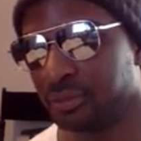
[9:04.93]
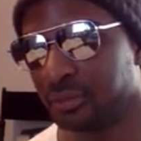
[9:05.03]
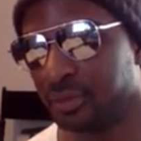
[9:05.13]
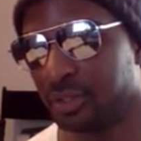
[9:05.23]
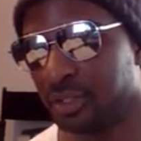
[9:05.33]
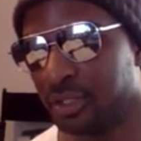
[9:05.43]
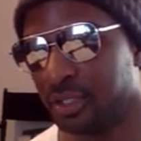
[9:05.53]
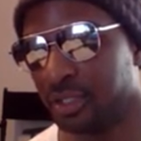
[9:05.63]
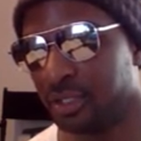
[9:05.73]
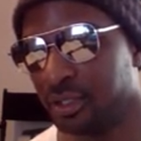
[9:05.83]
Once
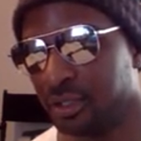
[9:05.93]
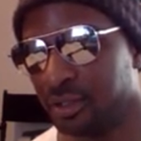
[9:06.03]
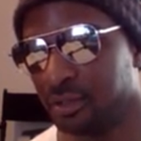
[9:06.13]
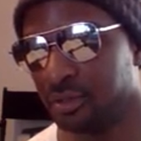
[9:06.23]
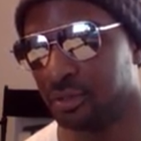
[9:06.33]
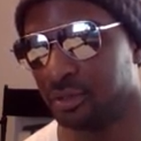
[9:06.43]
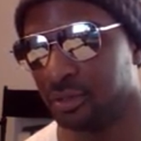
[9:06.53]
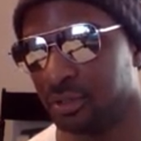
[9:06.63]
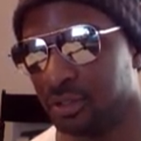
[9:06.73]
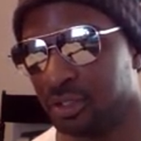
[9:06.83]
again, you
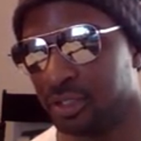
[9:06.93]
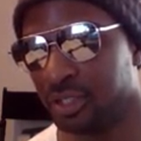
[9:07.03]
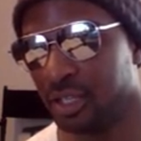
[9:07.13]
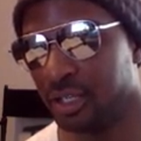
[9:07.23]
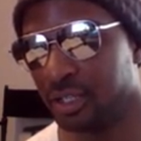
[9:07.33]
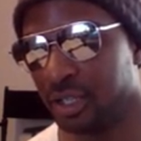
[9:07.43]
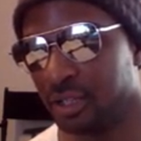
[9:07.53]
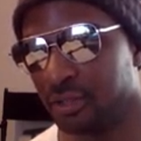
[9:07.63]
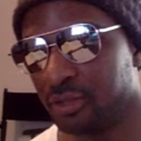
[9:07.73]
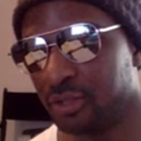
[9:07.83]
can just take that
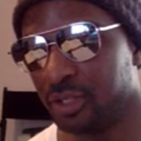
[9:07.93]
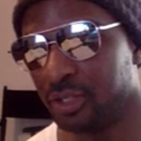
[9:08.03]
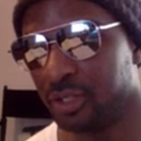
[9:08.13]
3,